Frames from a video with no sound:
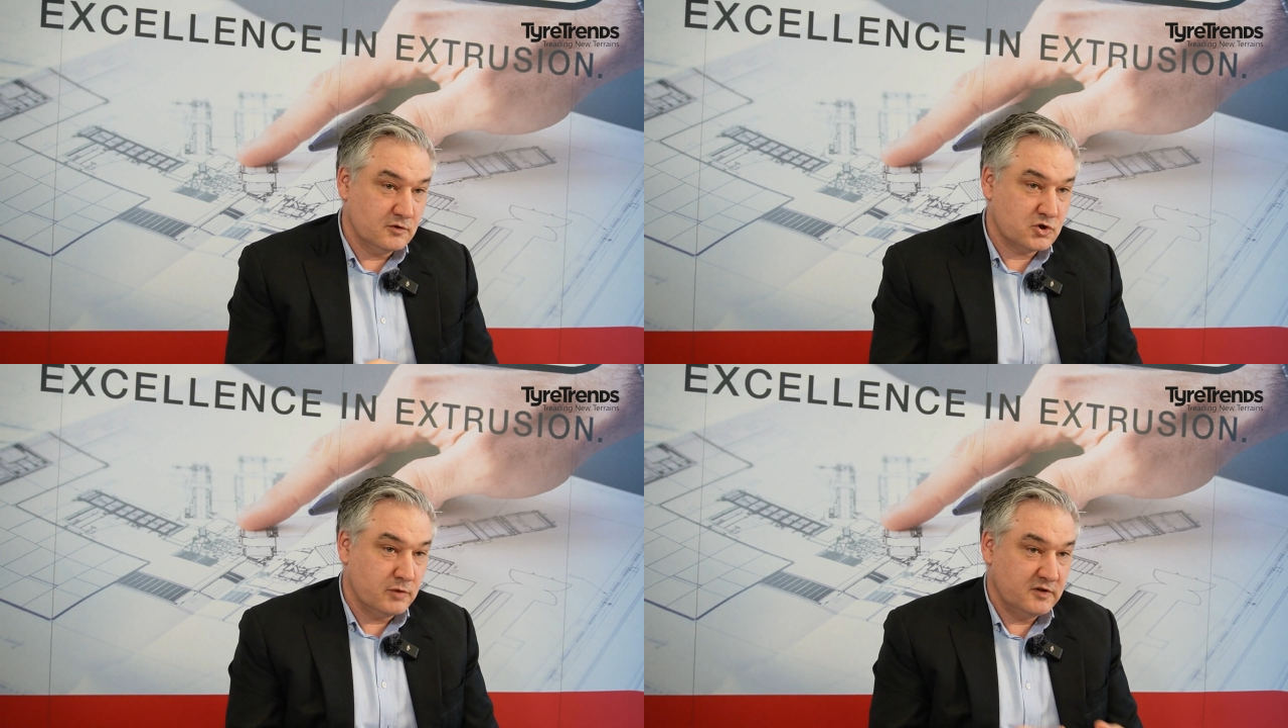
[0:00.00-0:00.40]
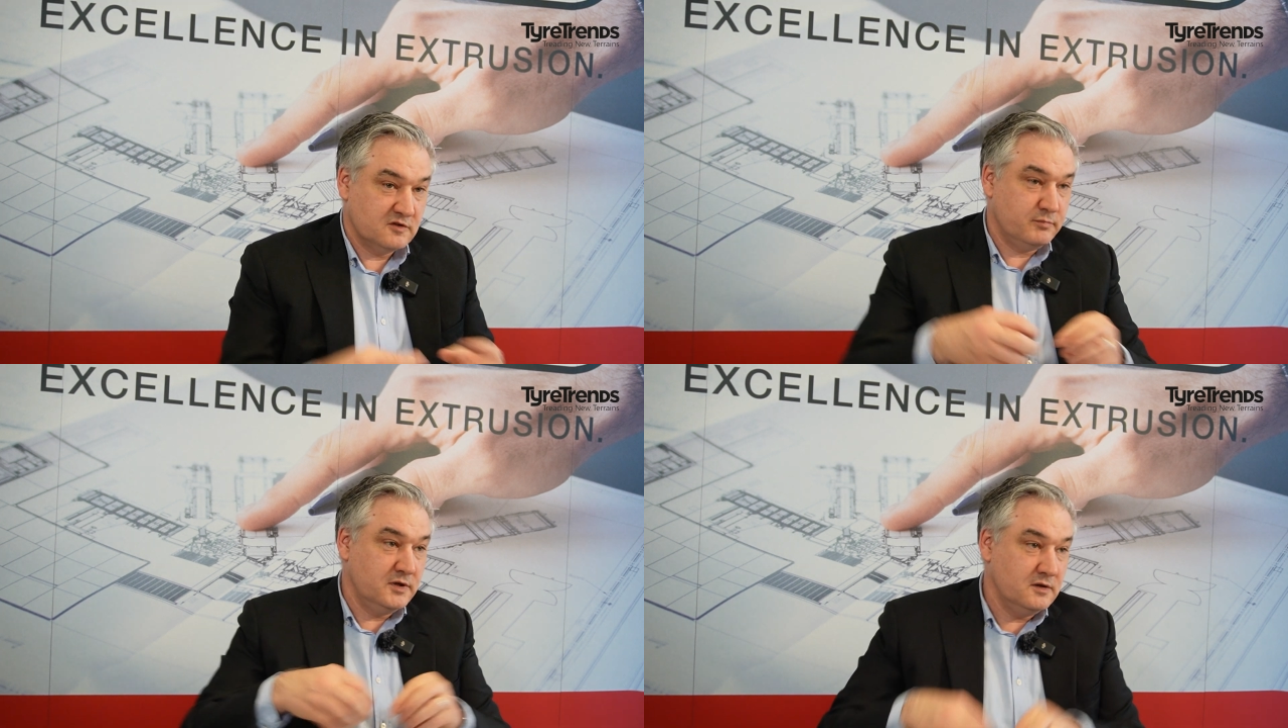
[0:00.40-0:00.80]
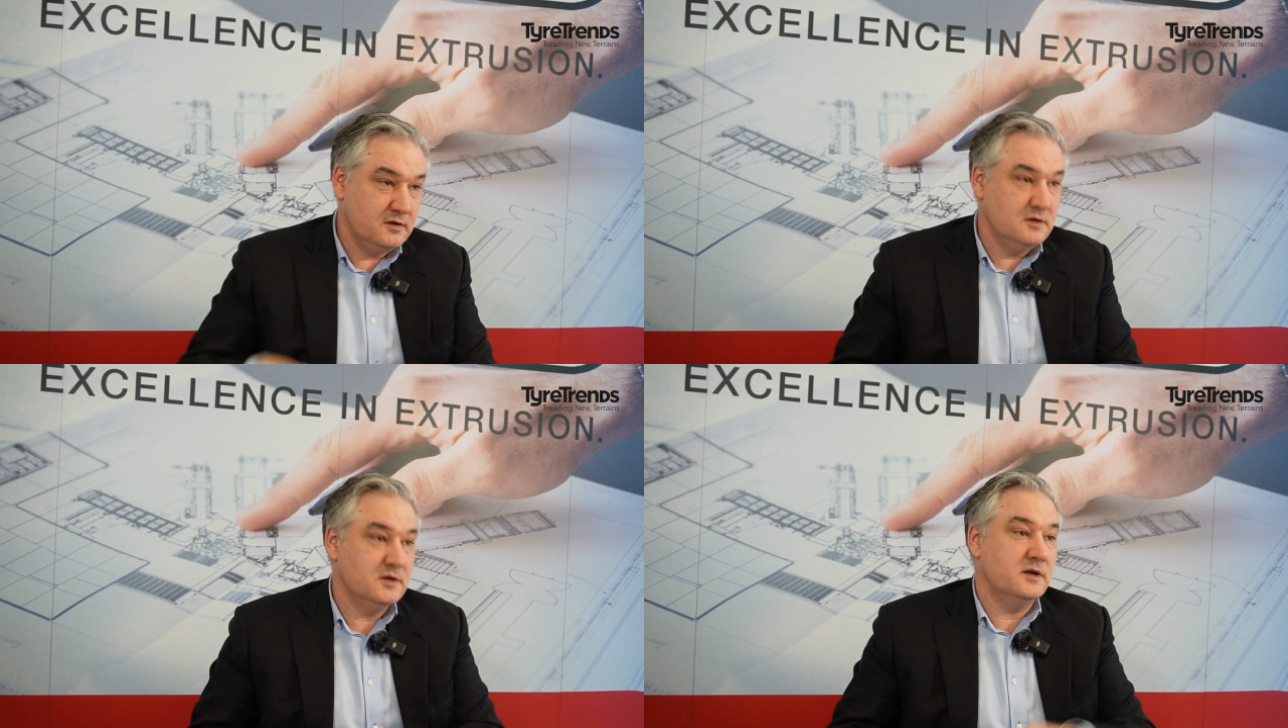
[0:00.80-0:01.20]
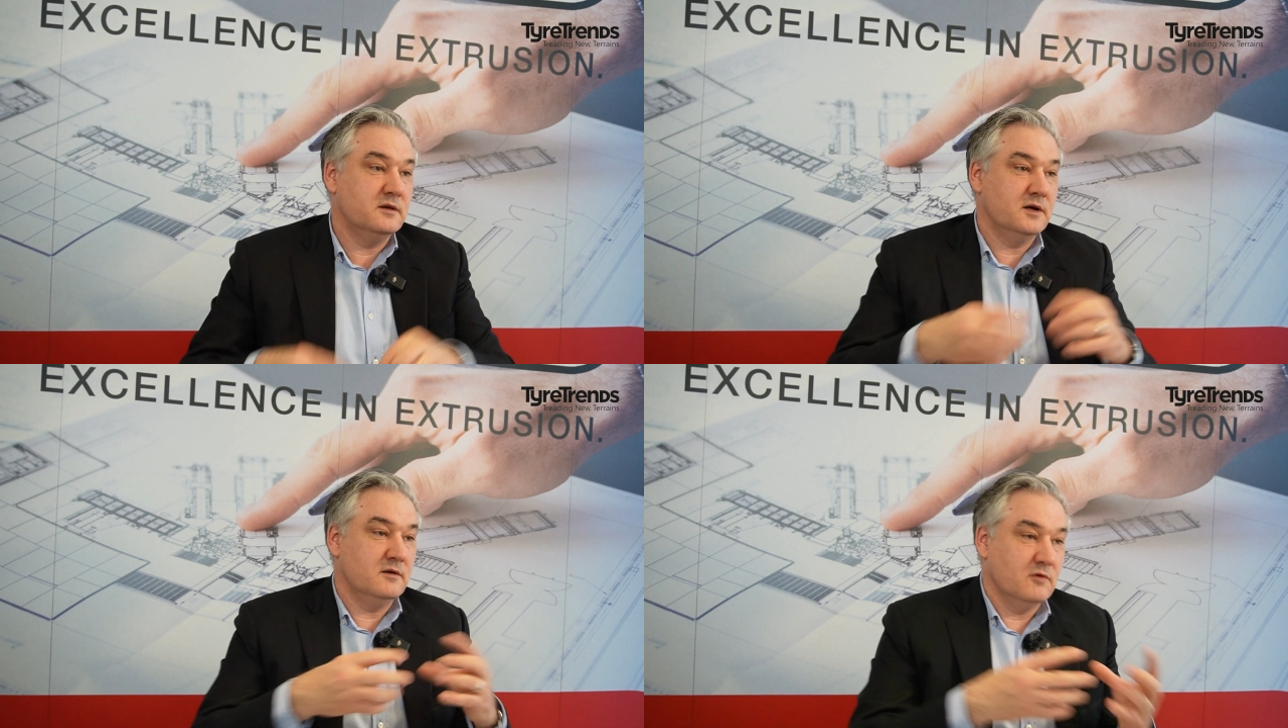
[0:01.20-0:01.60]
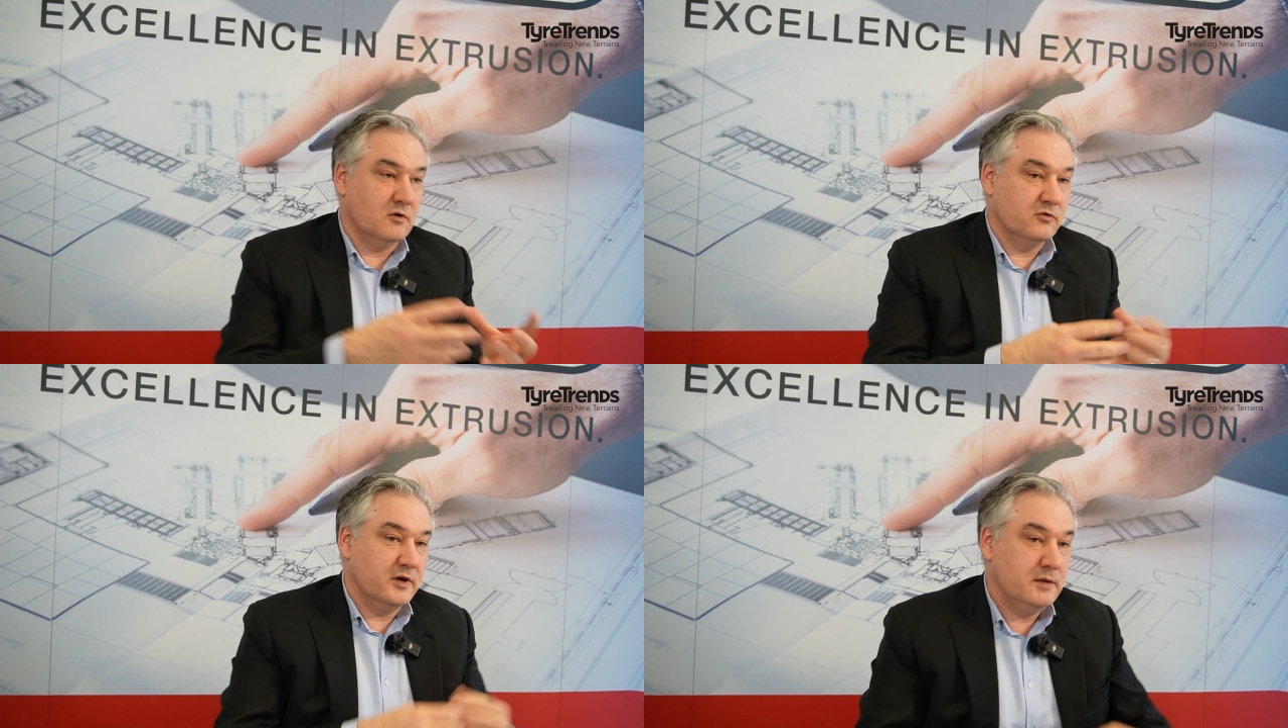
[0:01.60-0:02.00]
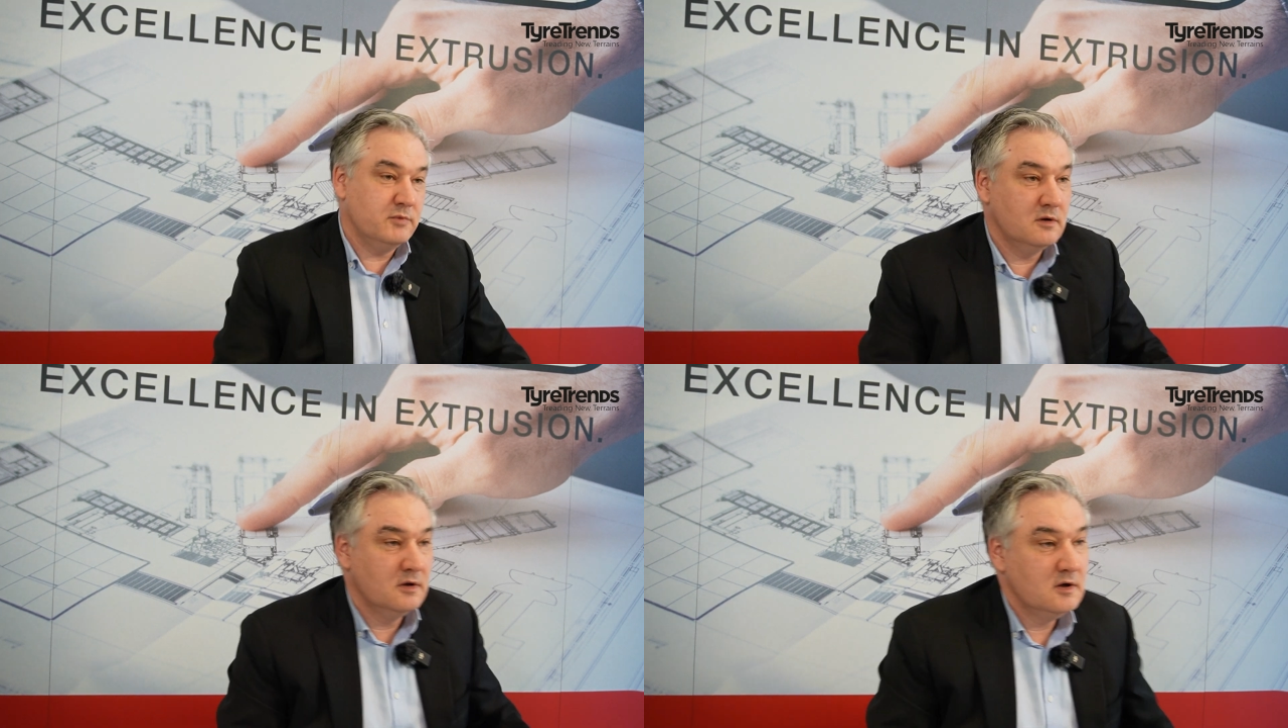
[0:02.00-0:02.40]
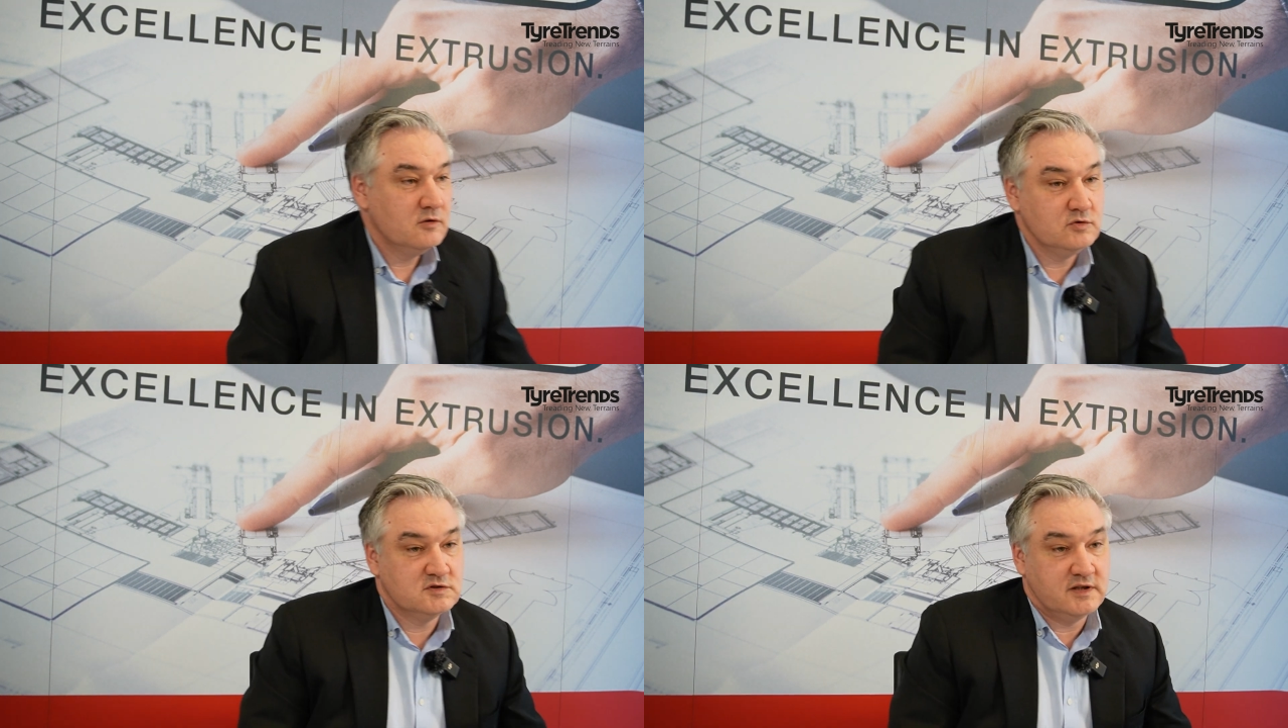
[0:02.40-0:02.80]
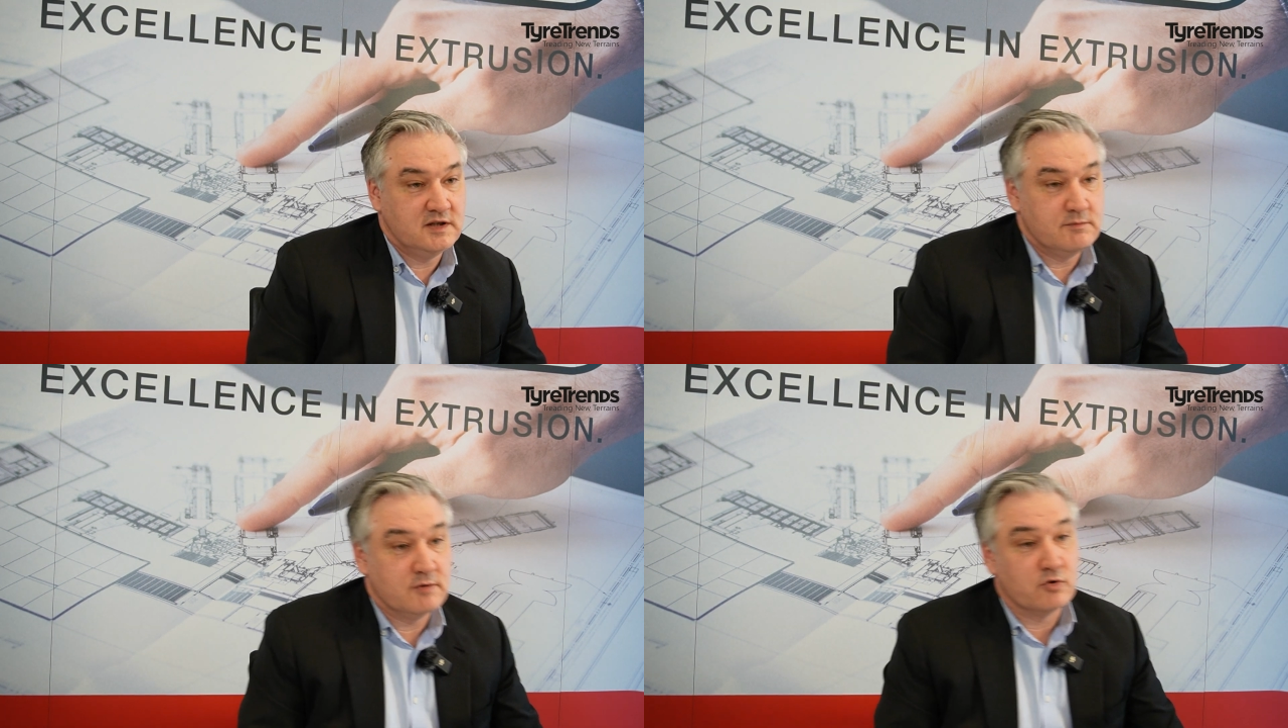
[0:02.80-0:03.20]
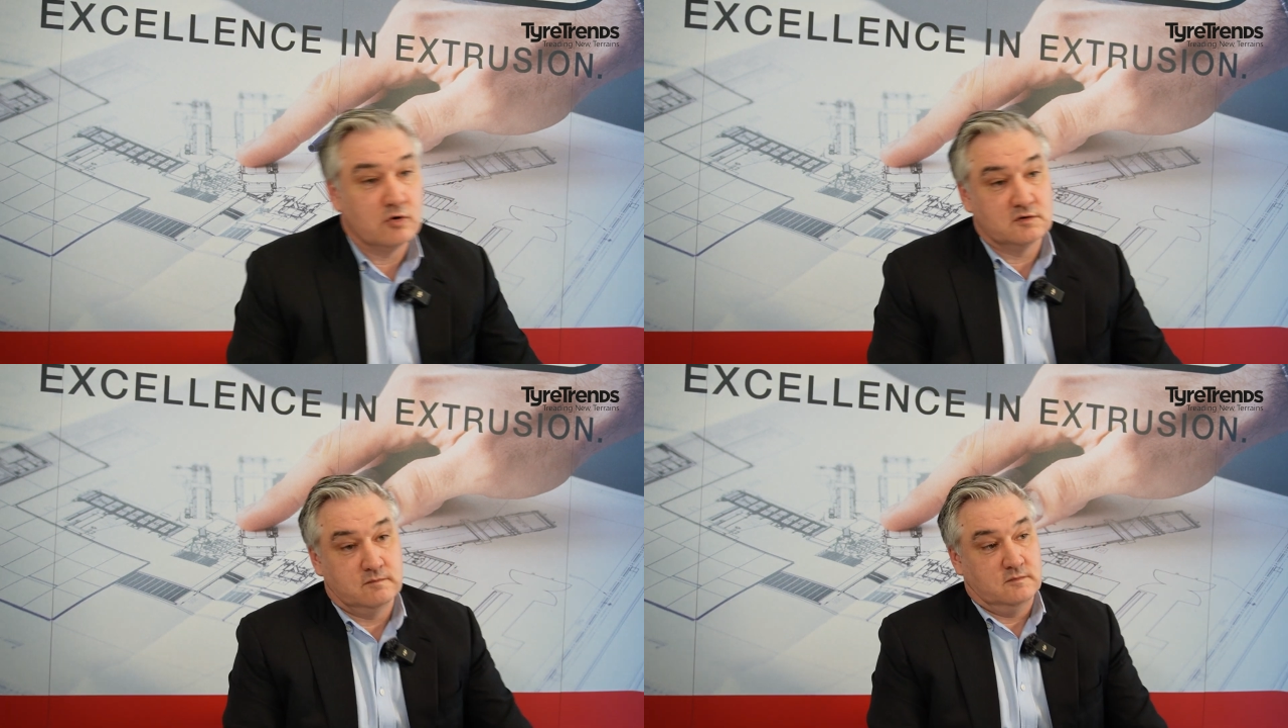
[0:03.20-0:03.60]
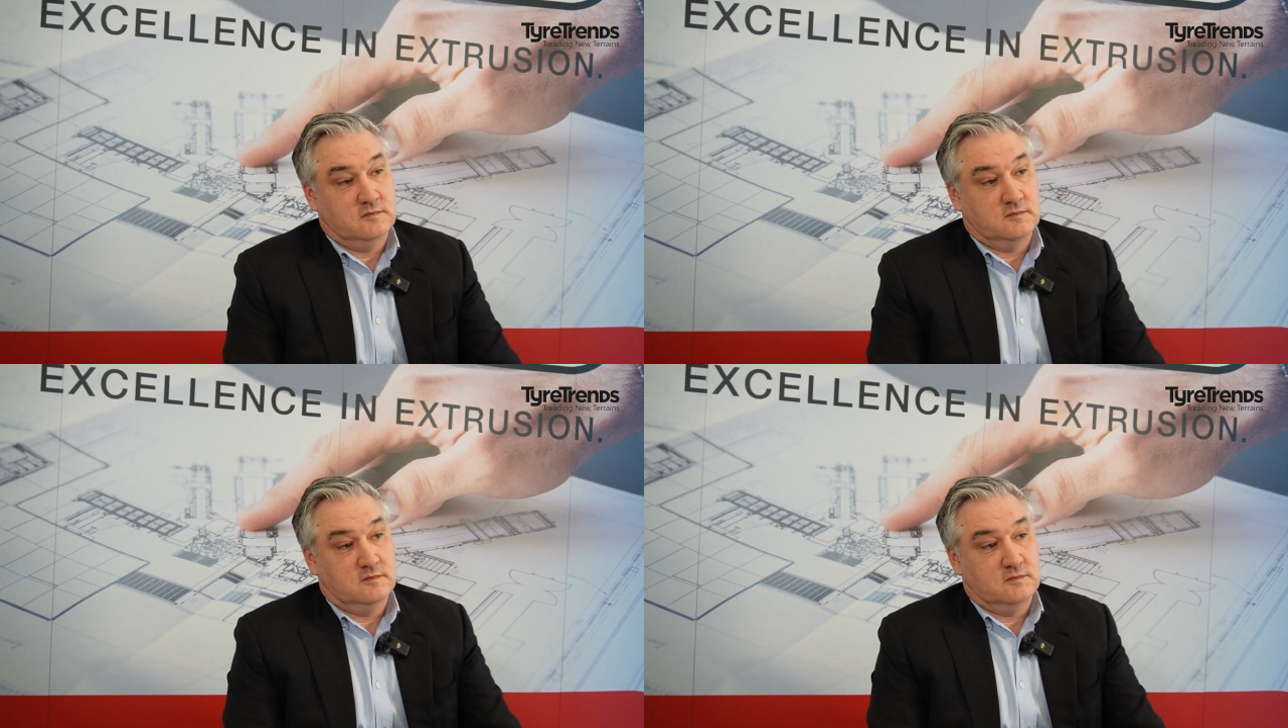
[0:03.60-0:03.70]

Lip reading: Germans being here and then also able to send them abroad.